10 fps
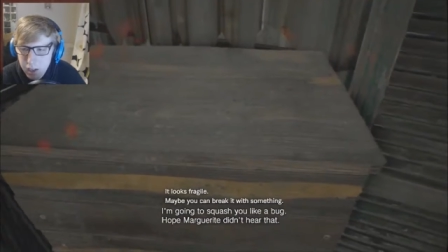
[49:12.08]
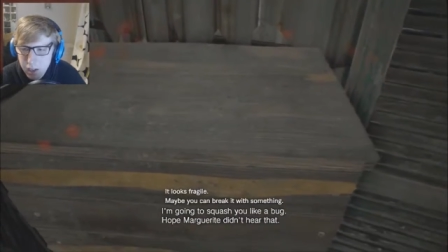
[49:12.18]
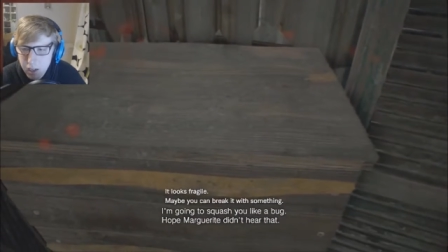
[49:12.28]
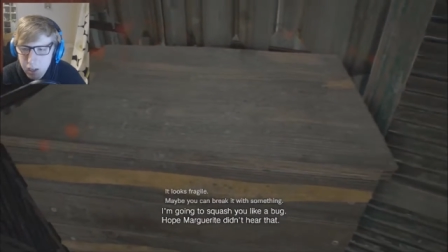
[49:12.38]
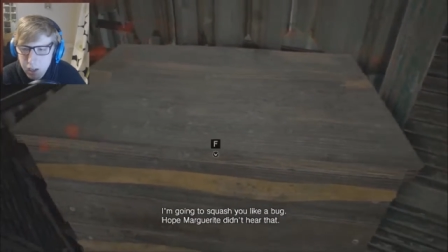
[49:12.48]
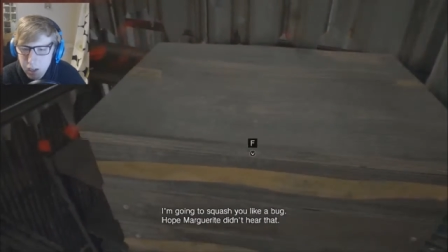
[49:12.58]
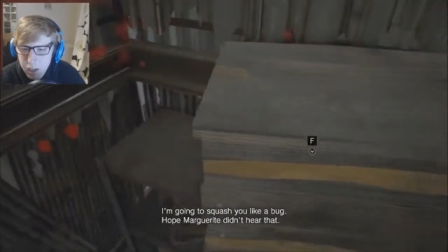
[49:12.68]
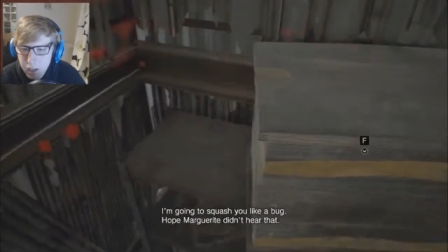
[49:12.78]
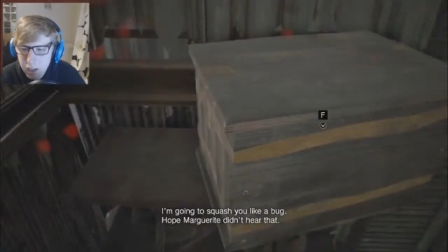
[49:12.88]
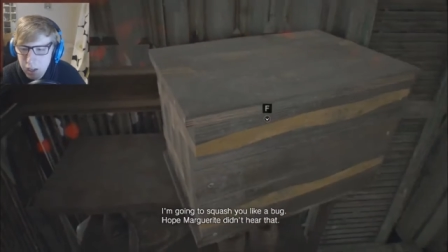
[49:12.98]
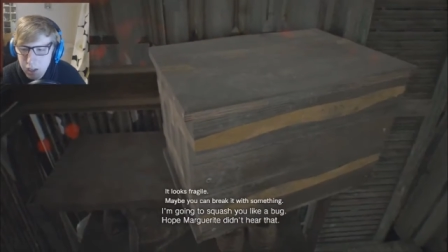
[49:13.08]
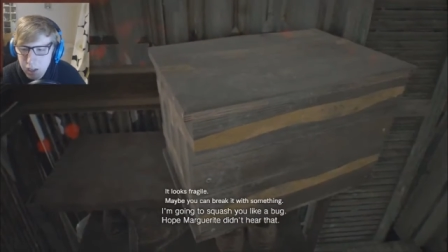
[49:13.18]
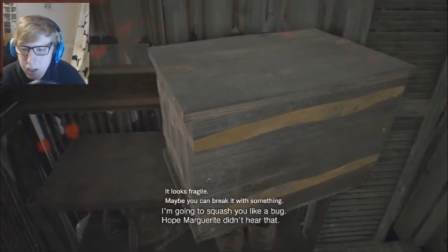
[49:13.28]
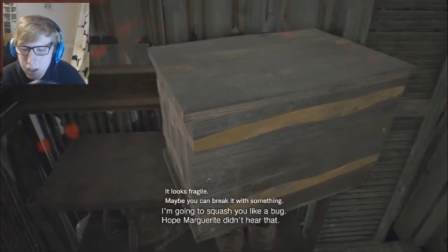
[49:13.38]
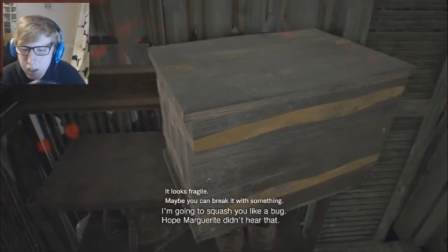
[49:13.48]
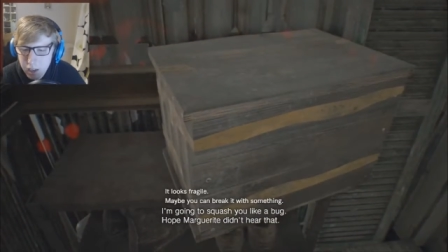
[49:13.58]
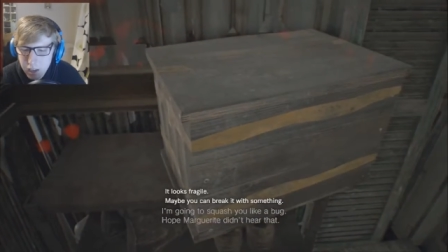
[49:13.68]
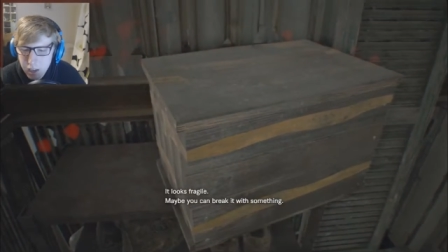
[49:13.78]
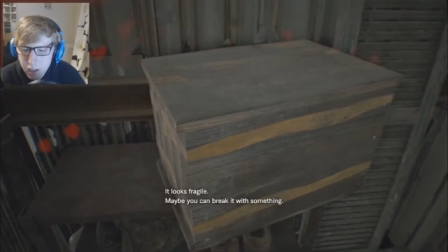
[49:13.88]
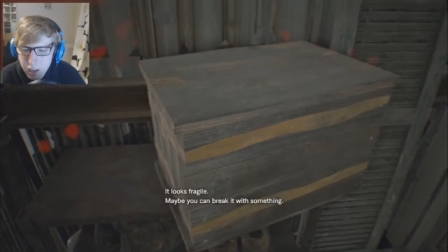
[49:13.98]
Hope Marguerite didn't hear that.
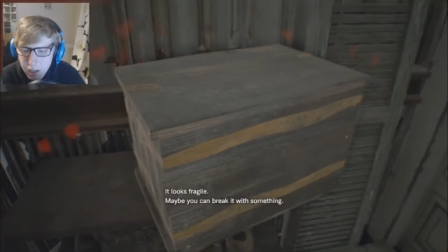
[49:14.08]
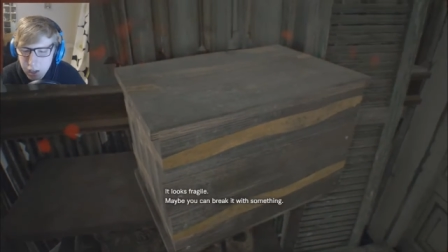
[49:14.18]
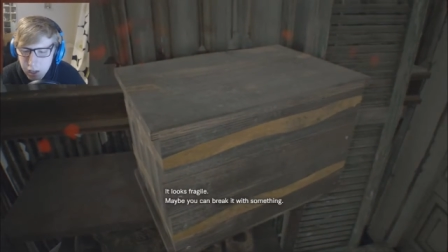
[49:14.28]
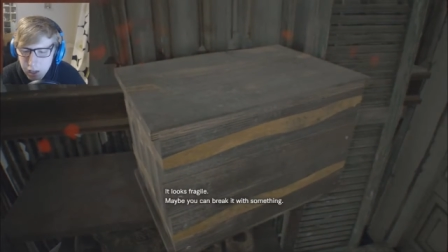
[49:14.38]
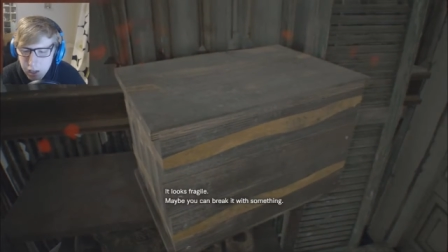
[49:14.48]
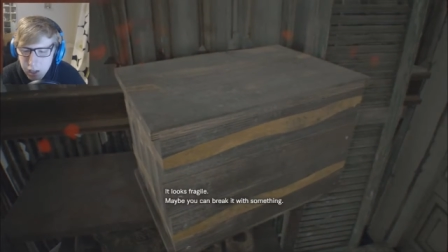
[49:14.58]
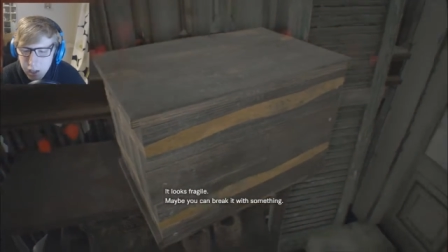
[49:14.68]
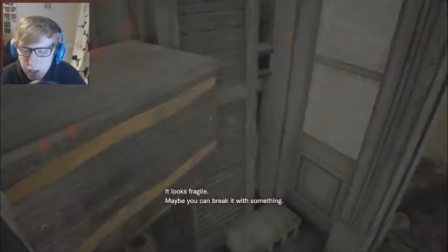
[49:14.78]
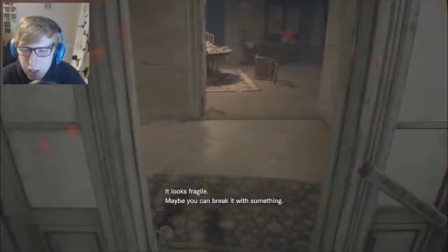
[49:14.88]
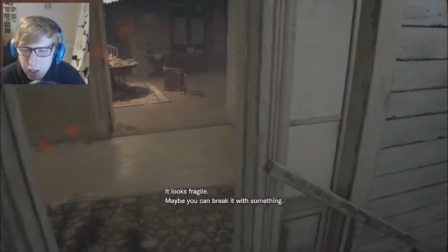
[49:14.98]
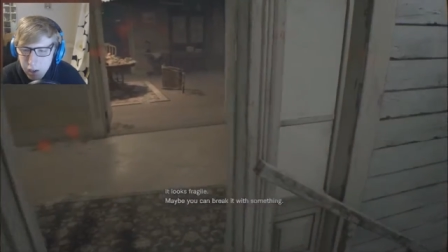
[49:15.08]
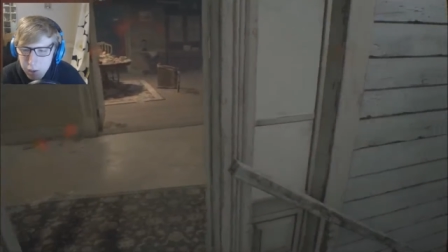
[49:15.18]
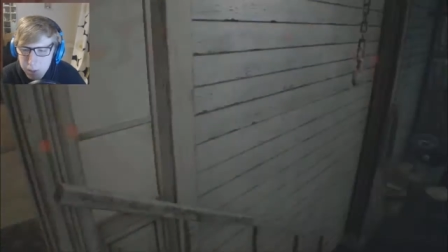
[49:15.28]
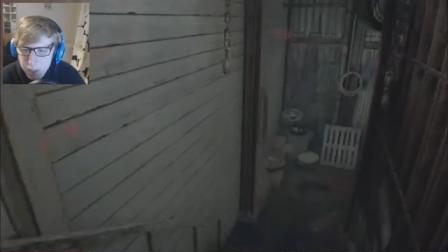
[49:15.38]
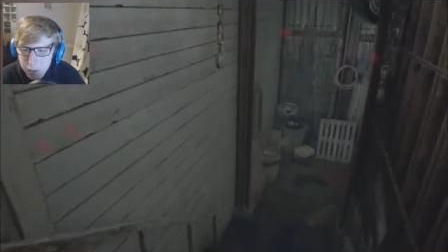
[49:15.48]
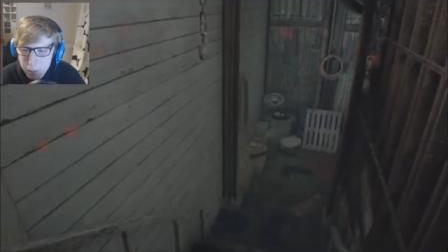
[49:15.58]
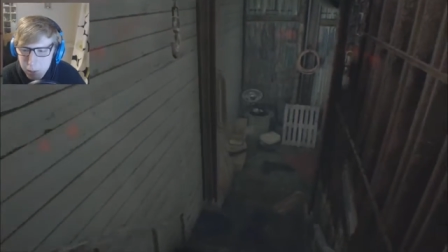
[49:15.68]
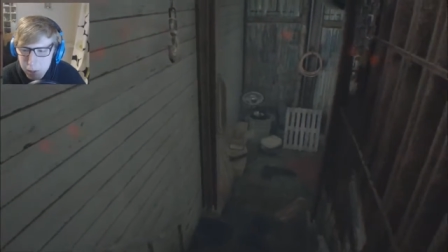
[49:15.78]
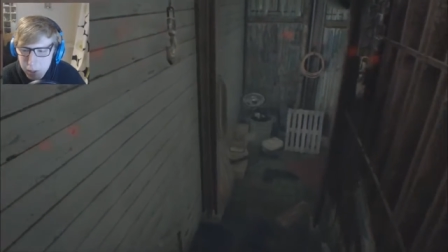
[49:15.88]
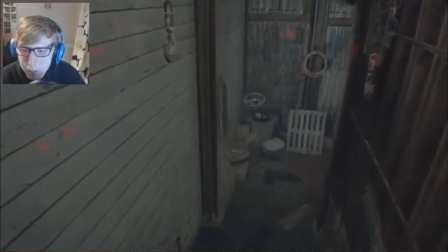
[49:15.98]
Oh my god,
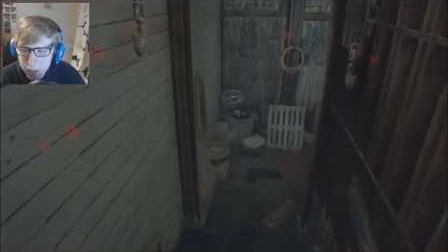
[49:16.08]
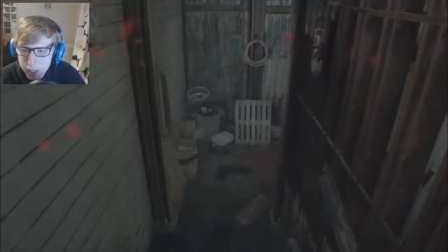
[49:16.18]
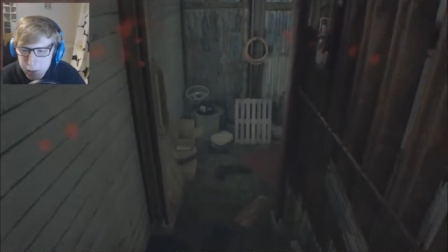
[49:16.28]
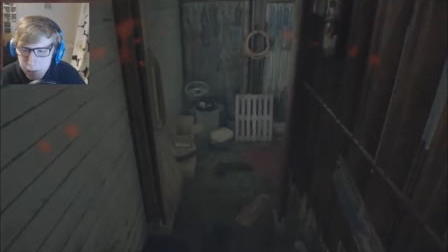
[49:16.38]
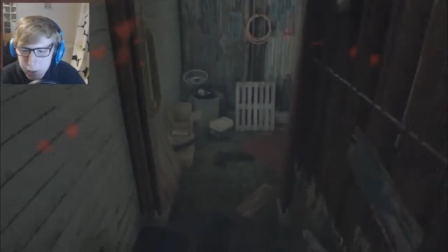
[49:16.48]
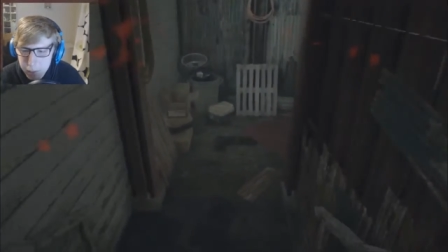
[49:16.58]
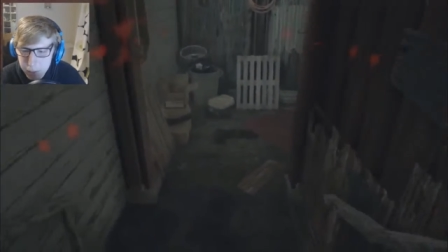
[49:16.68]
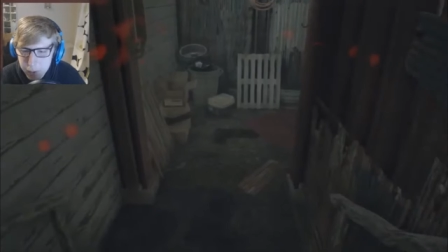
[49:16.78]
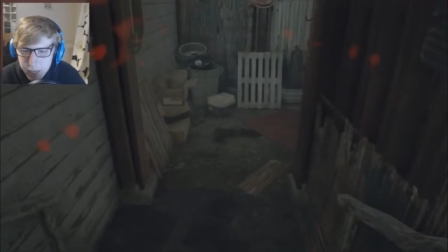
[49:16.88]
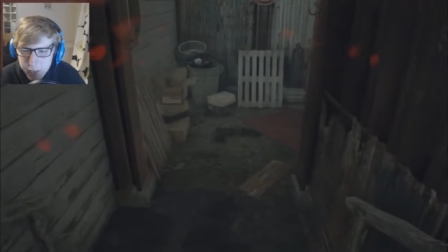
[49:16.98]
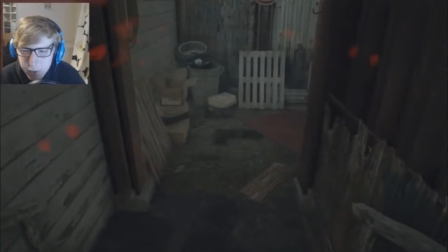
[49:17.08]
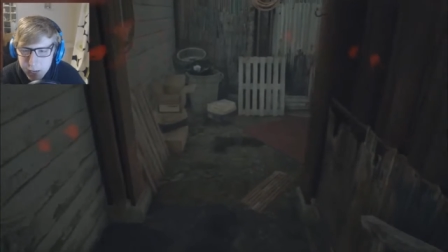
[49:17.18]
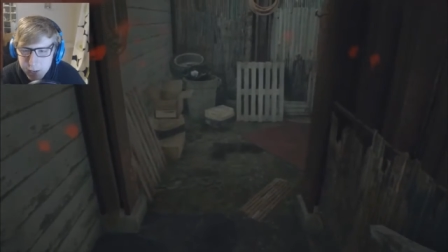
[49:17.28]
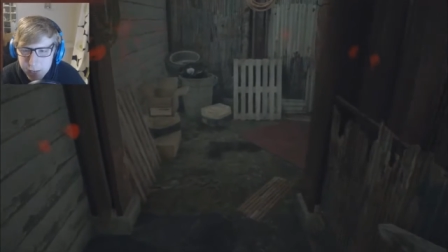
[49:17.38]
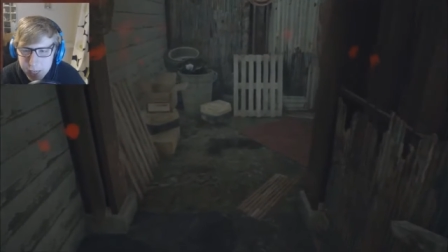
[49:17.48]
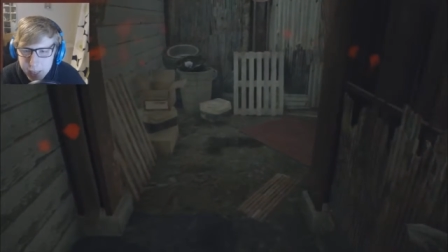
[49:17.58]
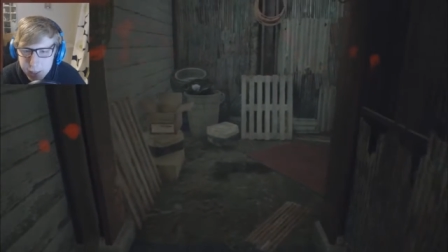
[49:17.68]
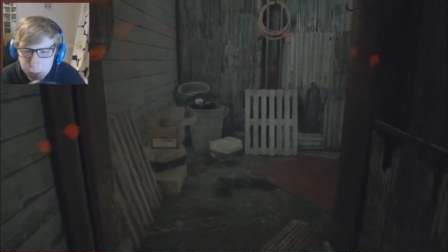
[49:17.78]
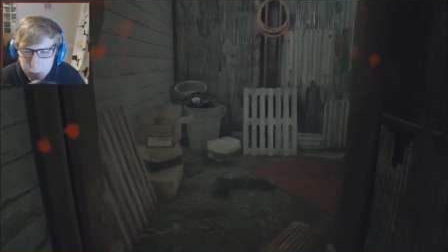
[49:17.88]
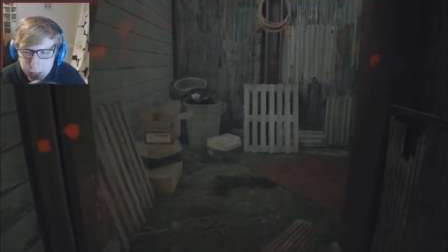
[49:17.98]
maybe you can break it with something. Well, I don't have anything
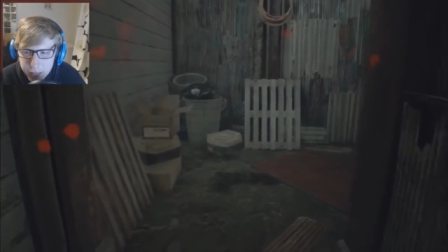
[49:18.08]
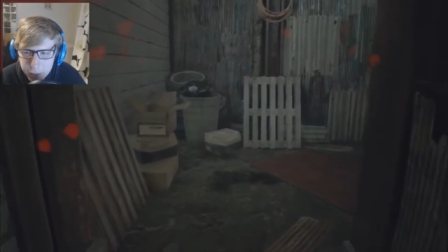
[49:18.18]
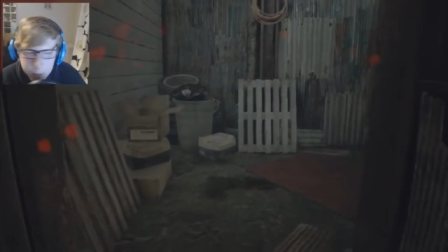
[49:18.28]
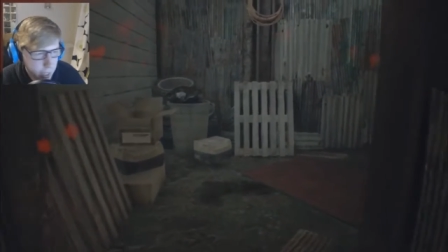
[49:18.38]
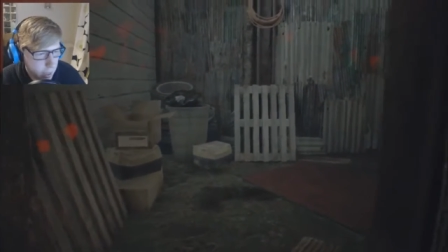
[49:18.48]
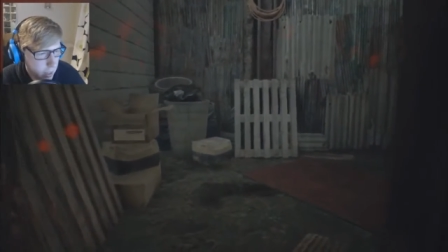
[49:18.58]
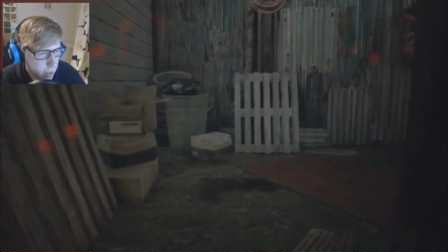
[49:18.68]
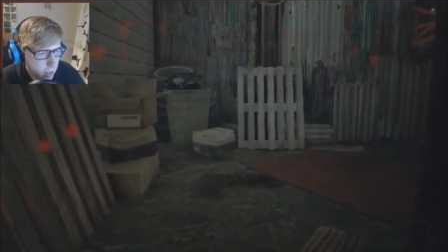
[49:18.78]
to break it with.